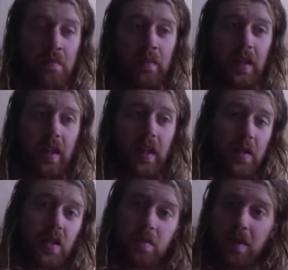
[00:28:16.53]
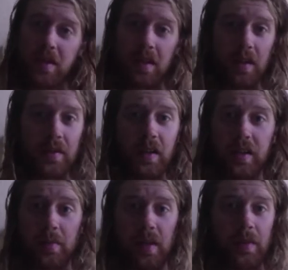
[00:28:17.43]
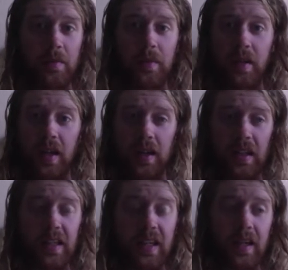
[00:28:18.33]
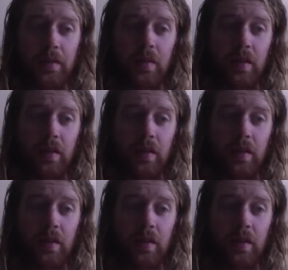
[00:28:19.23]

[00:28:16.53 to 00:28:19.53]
And I just must not have looked them up at the time,